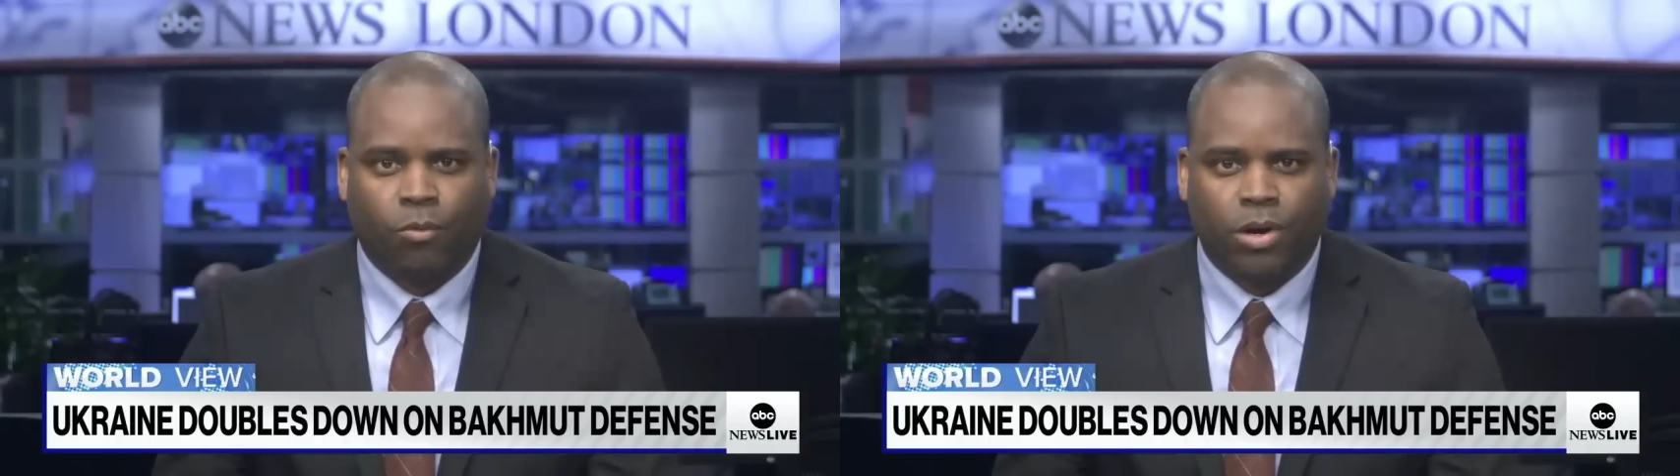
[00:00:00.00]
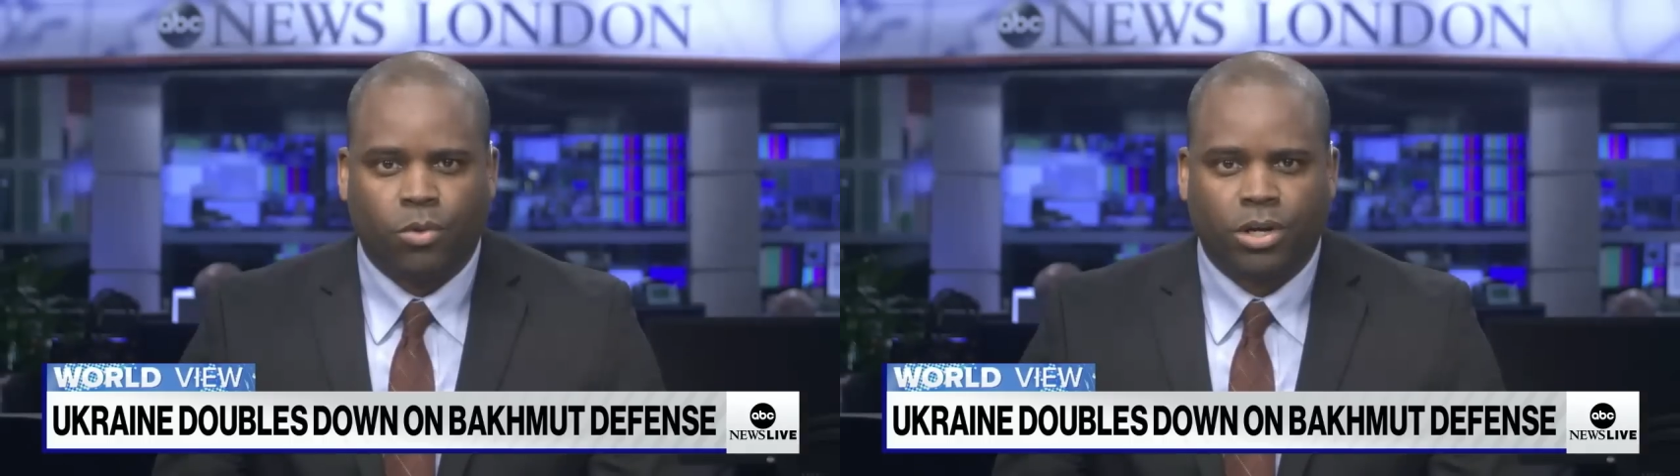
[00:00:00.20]

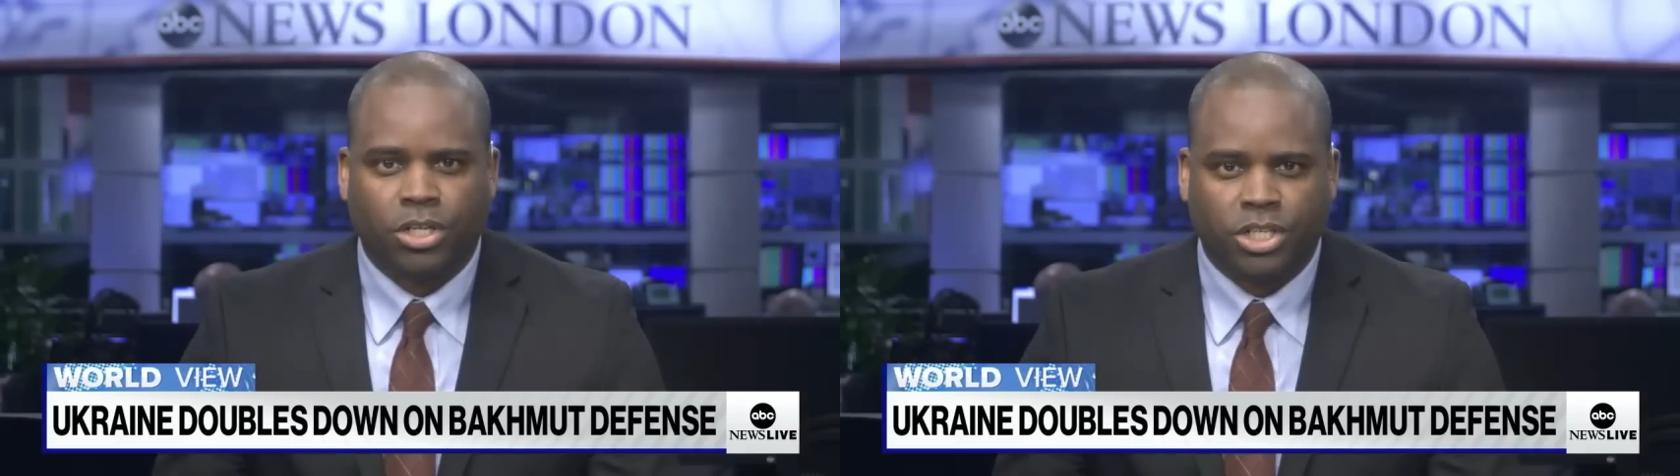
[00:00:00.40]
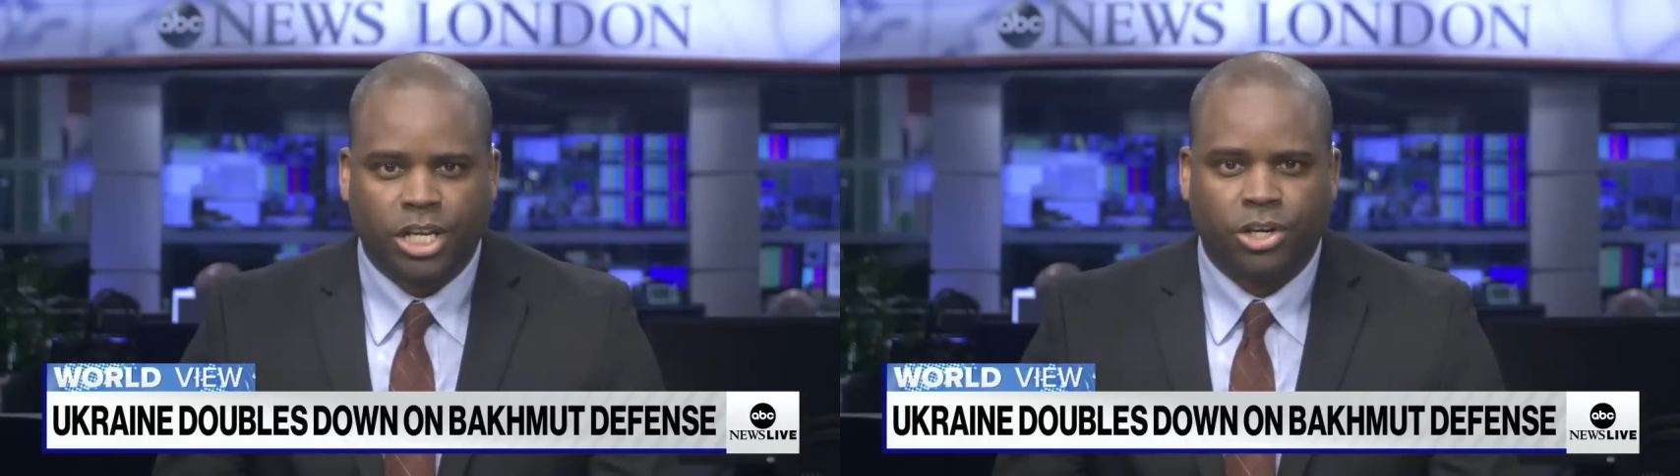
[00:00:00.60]
we will
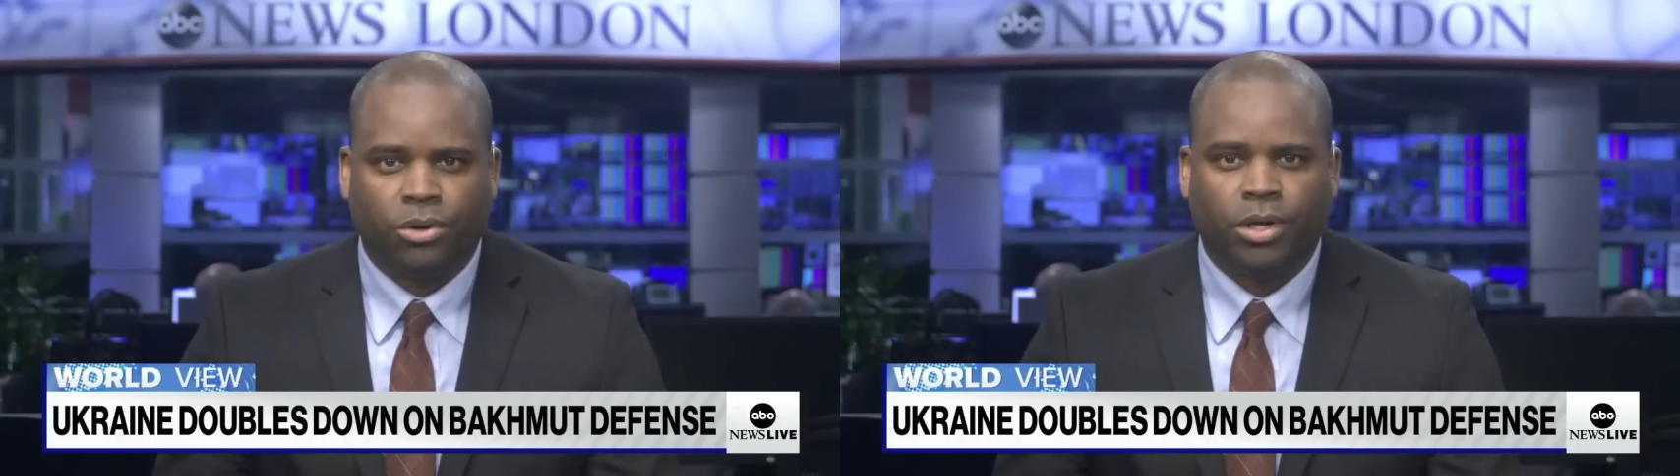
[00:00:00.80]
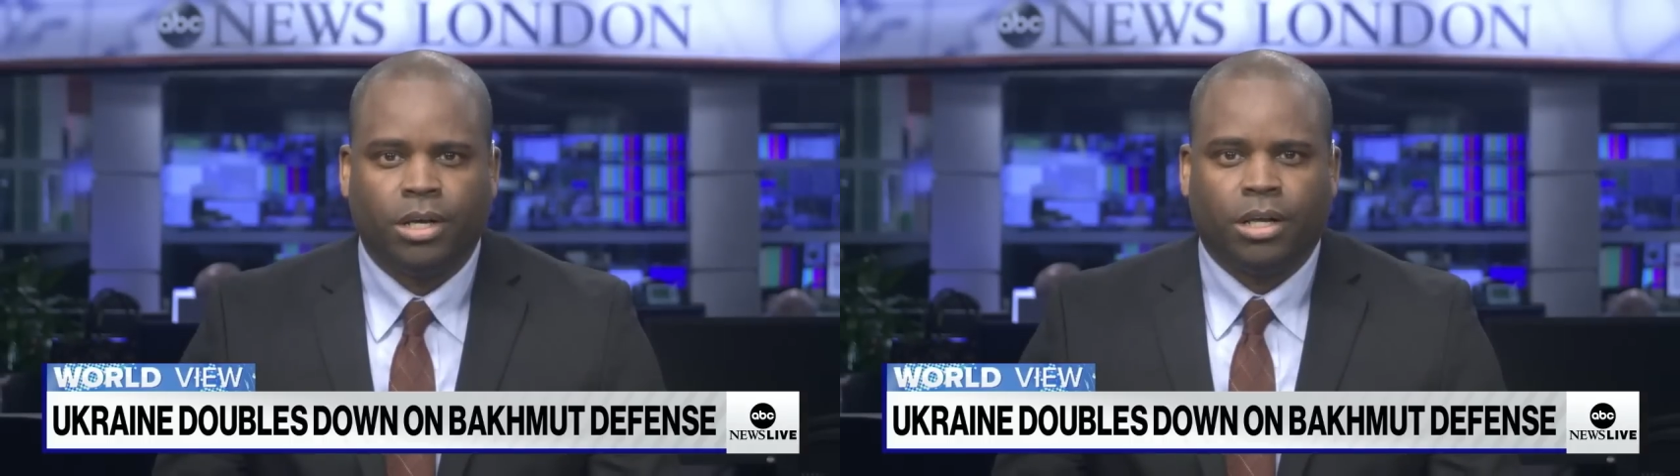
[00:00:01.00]

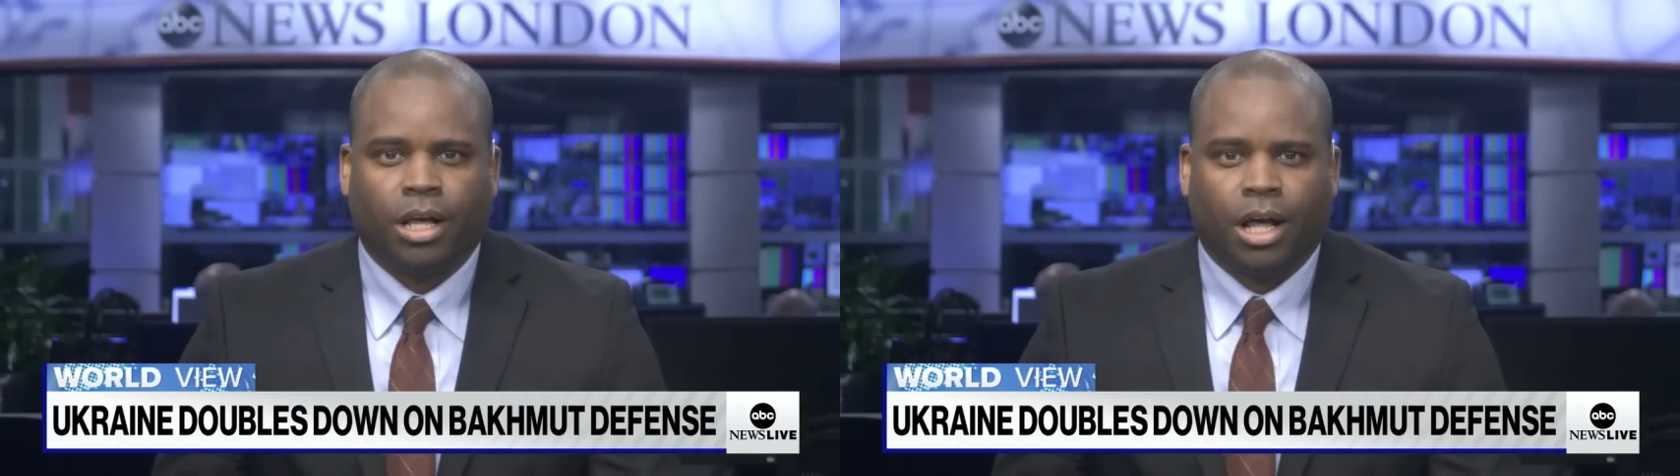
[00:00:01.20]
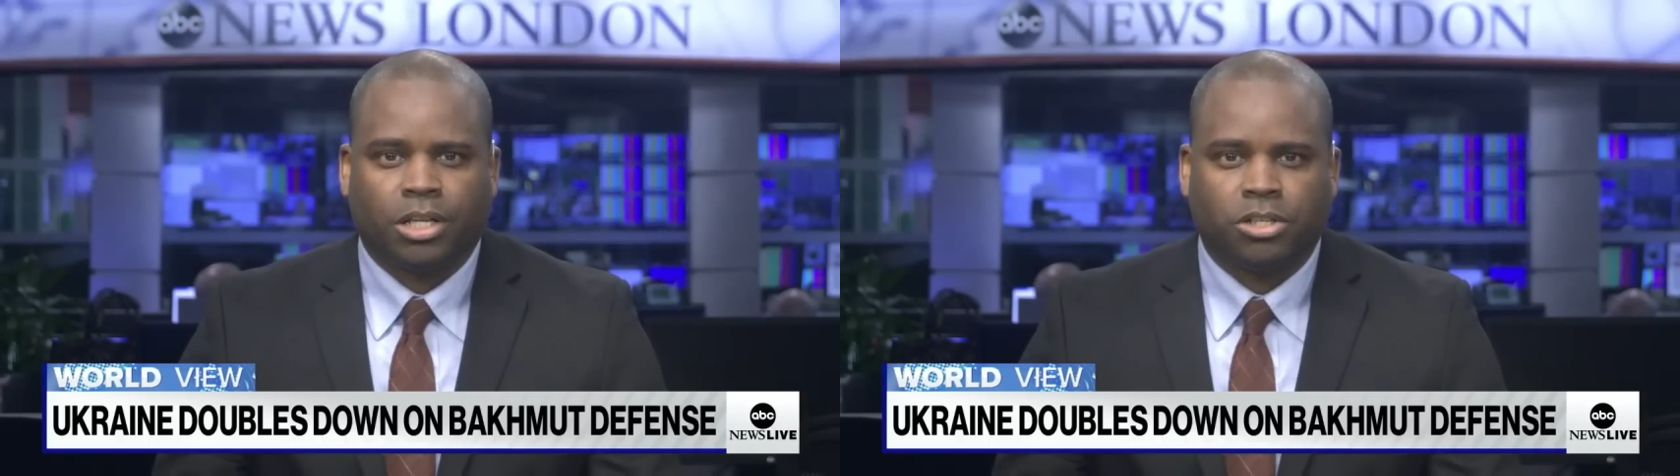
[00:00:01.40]
continue
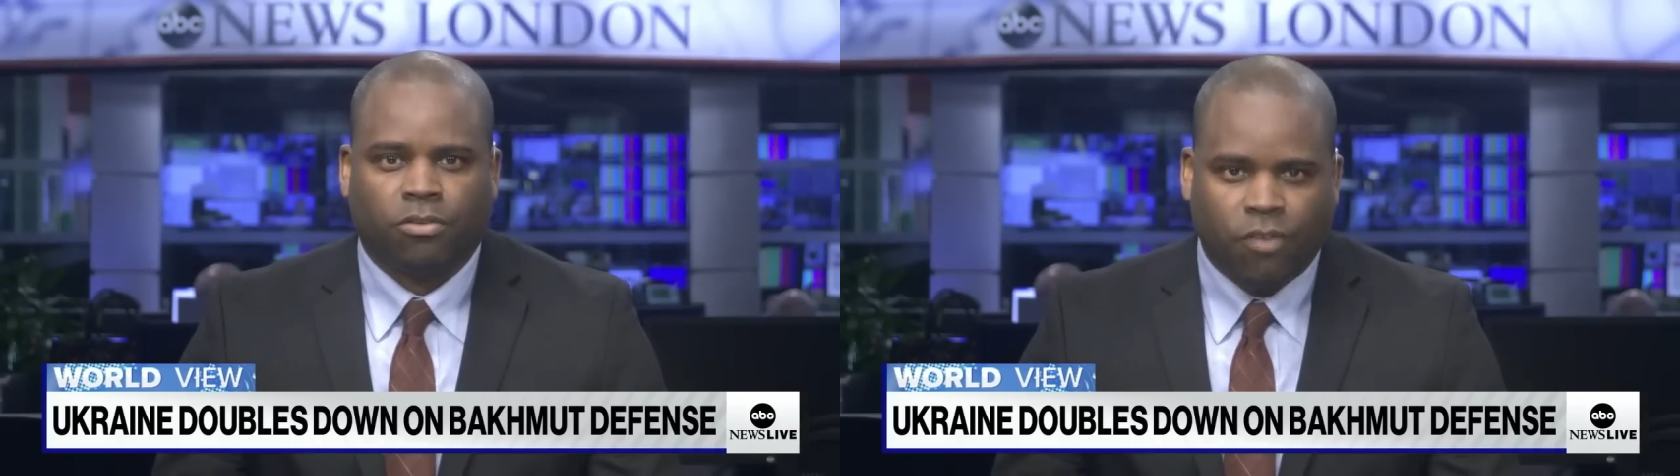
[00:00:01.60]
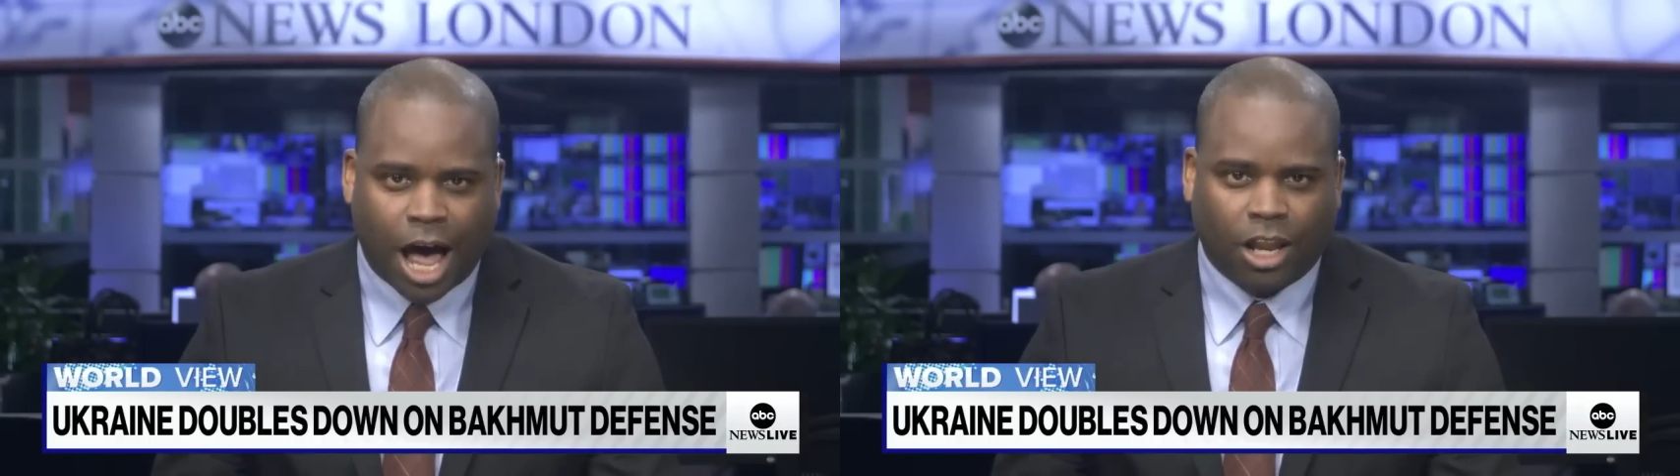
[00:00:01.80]
uh,
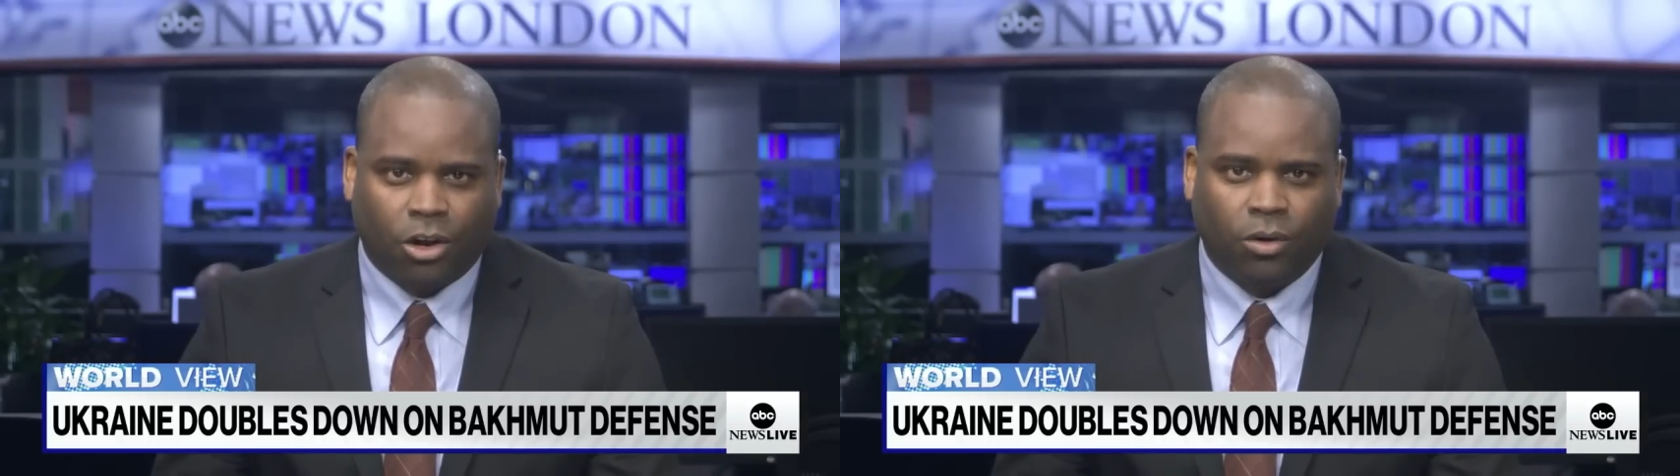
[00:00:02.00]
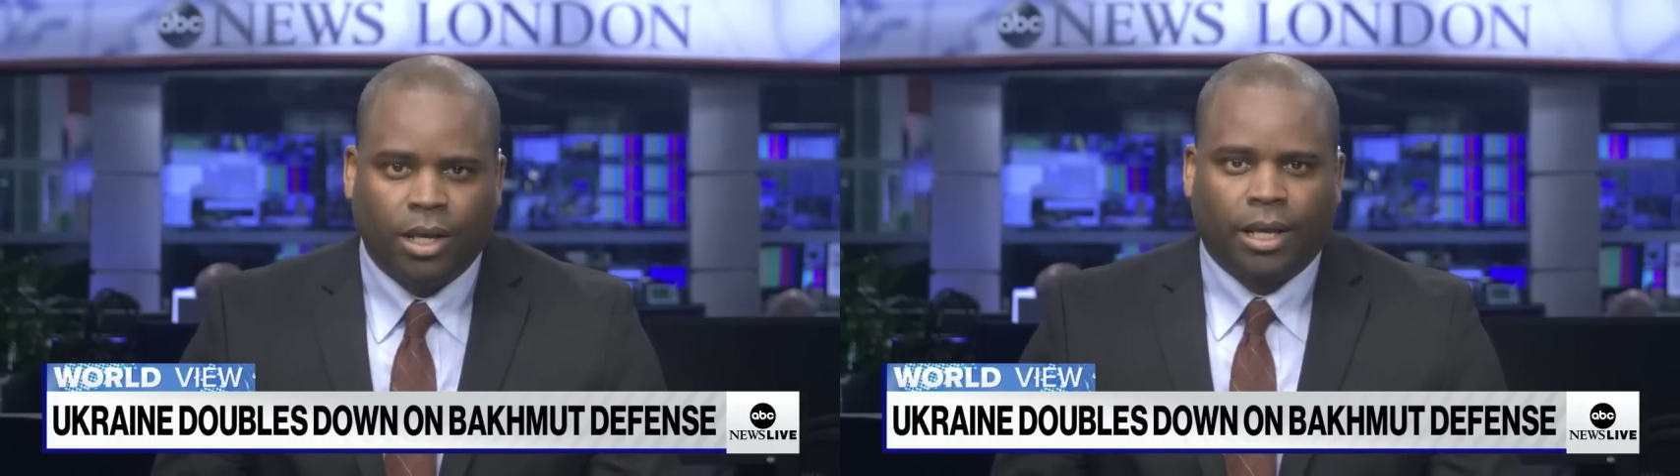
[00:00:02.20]
to
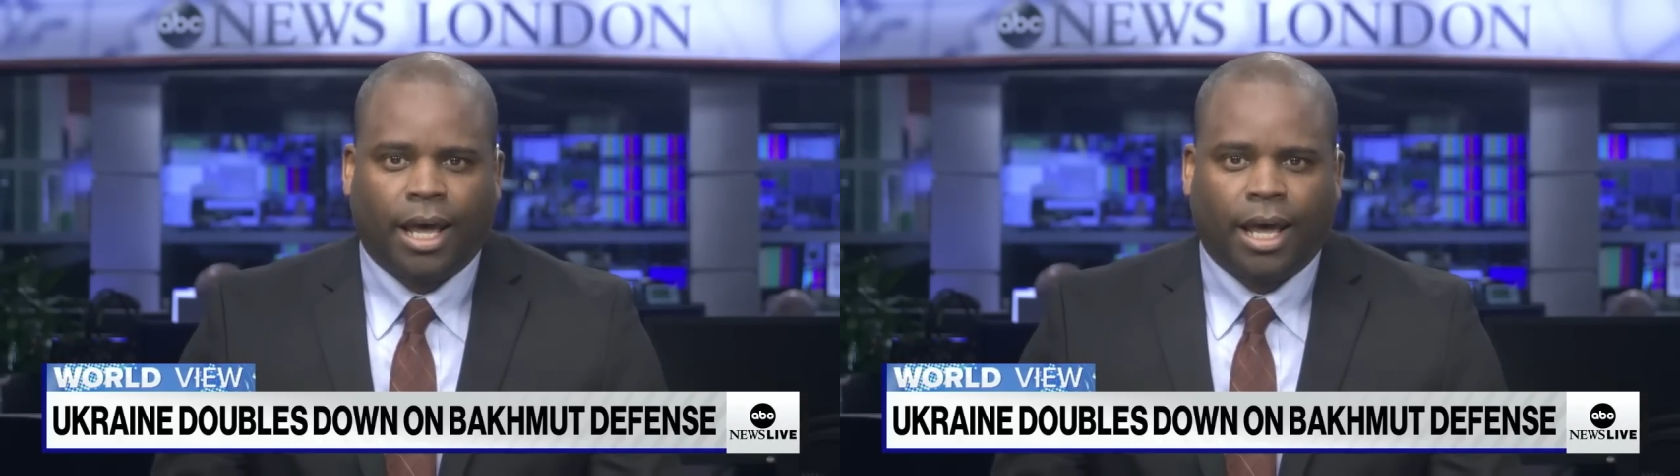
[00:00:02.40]
follow,